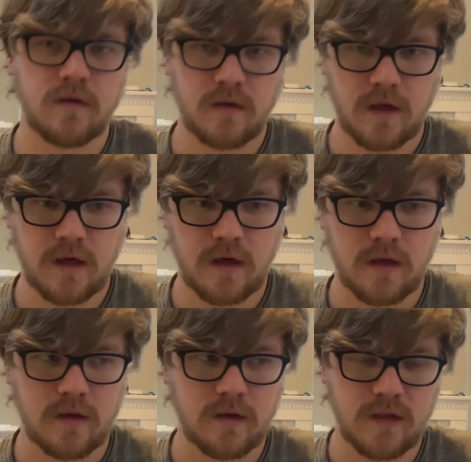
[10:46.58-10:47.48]

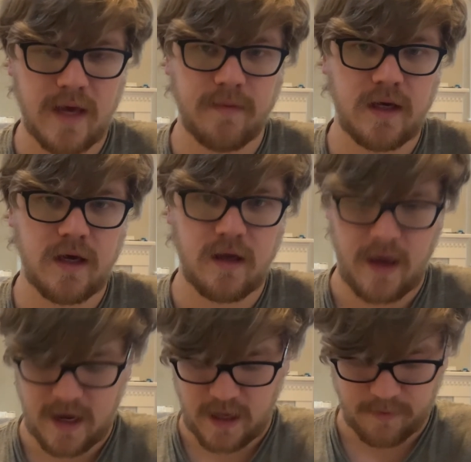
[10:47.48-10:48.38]
Lamia,
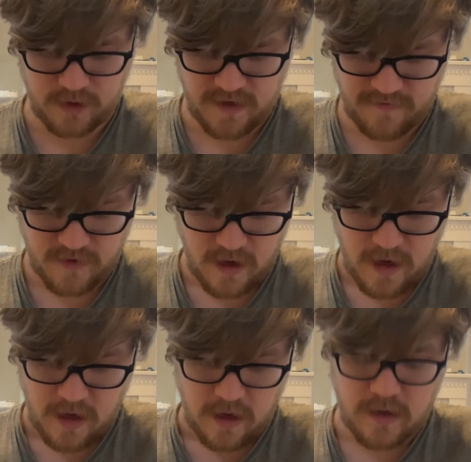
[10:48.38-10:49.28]
and I believe
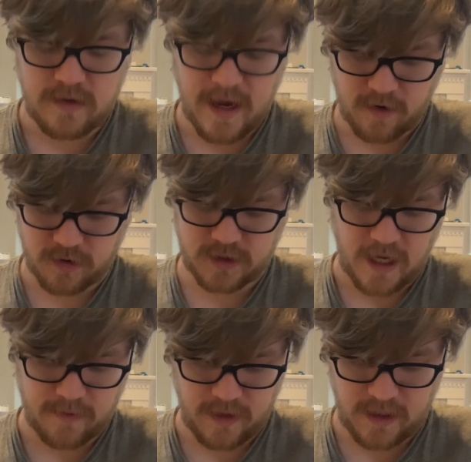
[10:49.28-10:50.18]
Necro
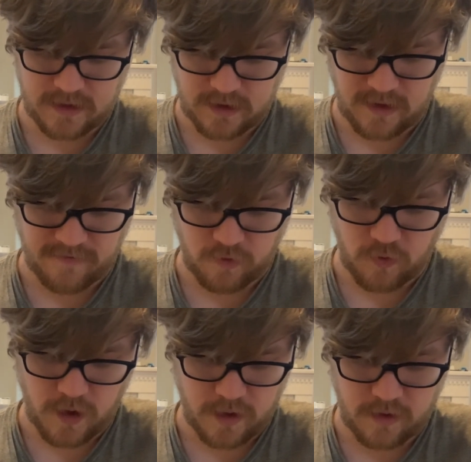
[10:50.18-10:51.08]
Slime is the level
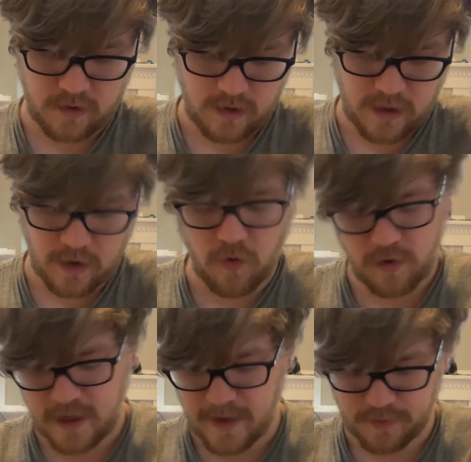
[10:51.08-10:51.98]
1.
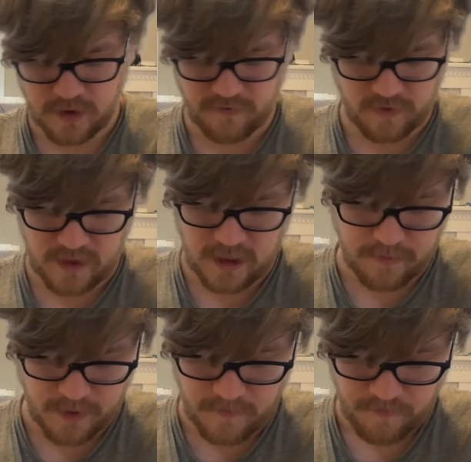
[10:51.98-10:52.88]
Or Kepler if we need
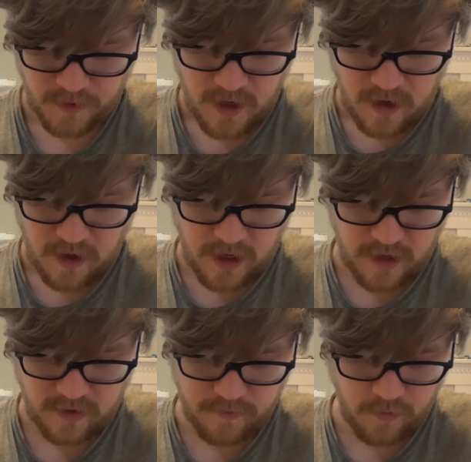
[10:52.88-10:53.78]
it. But
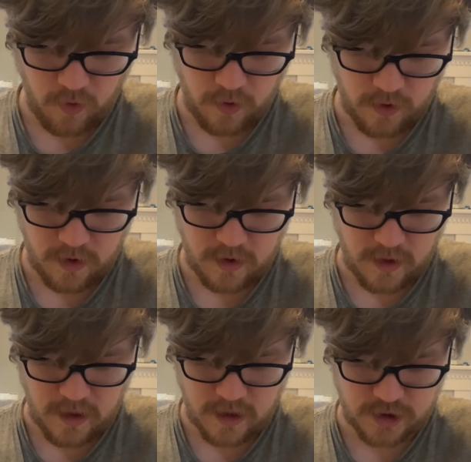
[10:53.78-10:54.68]
the
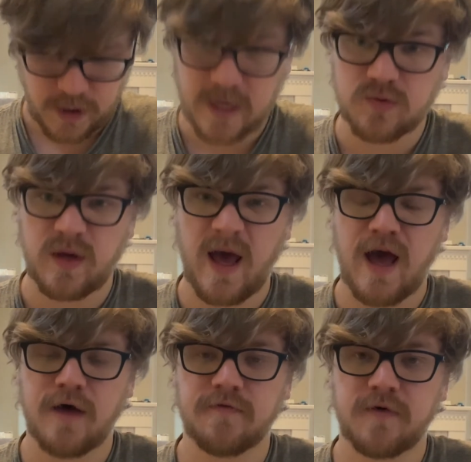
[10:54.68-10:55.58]
more chance we
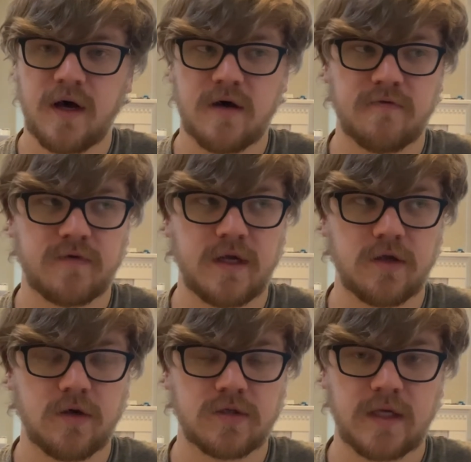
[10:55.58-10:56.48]
have of
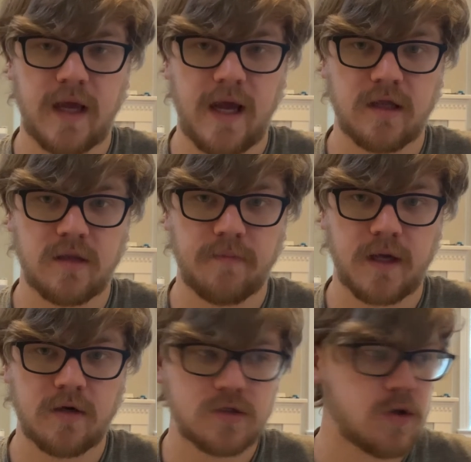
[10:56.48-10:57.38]
getting those in hand, the
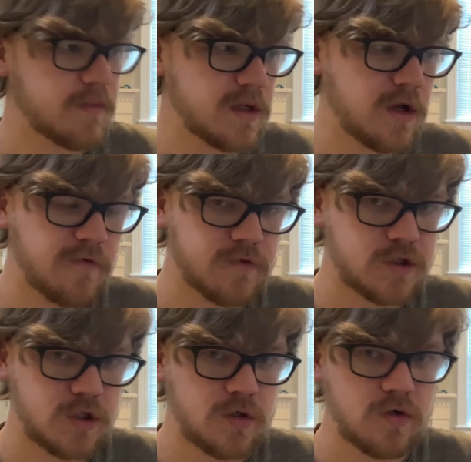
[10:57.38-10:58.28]
better. So I'm going to go for
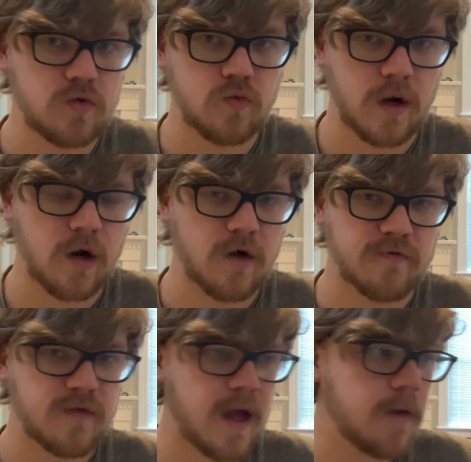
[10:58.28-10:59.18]
2 Where
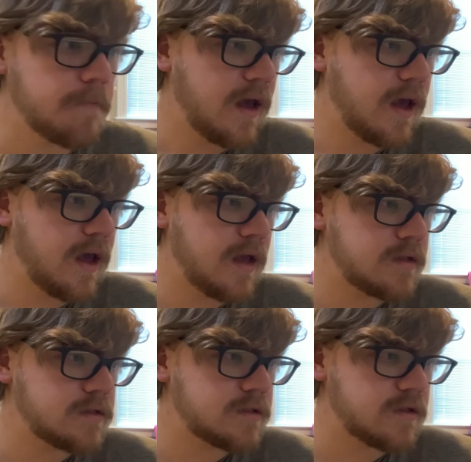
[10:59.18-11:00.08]
Art Thou.
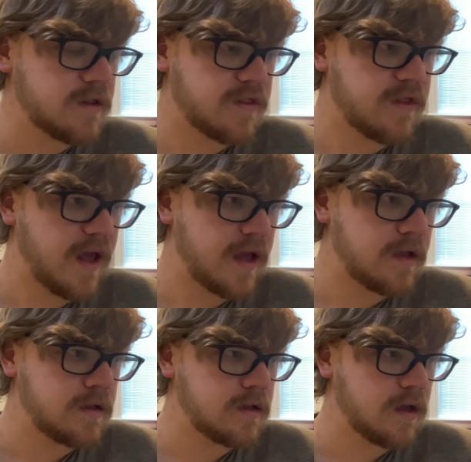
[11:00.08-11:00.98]
And
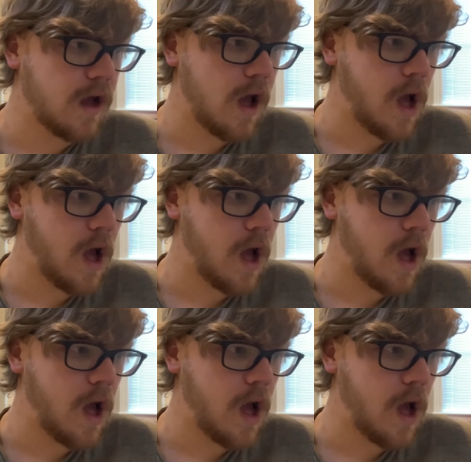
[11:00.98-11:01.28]
then...